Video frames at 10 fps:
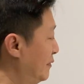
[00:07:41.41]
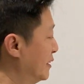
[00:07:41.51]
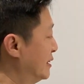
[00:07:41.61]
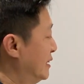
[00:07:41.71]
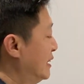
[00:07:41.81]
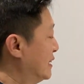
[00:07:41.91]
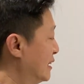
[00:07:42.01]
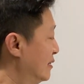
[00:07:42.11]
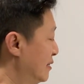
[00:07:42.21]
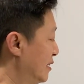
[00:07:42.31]
If the
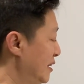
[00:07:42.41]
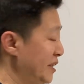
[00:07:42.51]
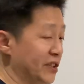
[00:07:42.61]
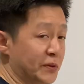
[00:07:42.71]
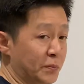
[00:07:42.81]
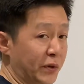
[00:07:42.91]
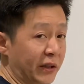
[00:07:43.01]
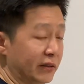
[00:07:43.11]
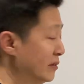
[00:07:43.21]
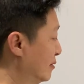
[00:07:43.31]
season is
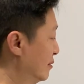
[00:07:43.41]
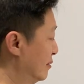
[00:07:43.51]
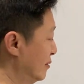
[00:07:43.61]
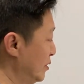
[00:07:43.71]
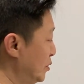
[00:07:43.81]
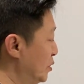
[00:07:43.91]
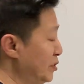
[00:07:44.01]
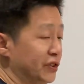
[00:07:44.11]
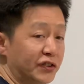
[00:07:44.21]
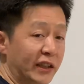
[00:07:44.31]
spring, you
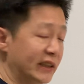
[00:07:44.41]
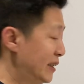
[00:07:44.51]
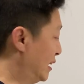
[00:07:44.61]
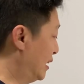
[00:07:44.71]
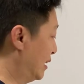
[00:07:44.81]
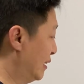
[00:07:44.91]
know it's dragon.